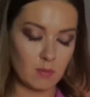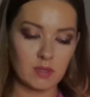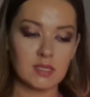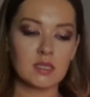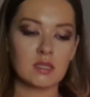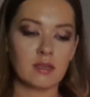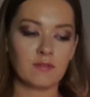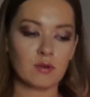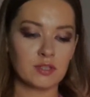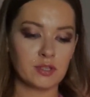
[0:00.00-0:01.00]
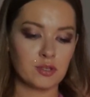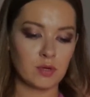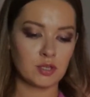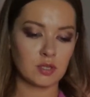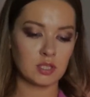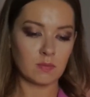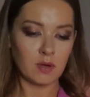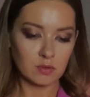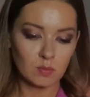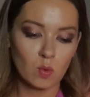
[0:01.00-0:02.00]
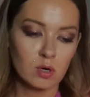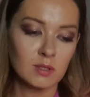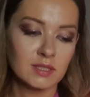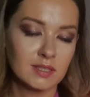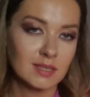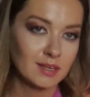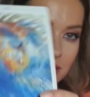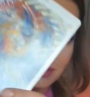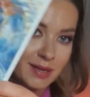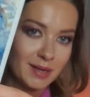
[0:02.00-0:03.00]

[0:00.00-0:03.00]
But this is, if your situation is about the world is not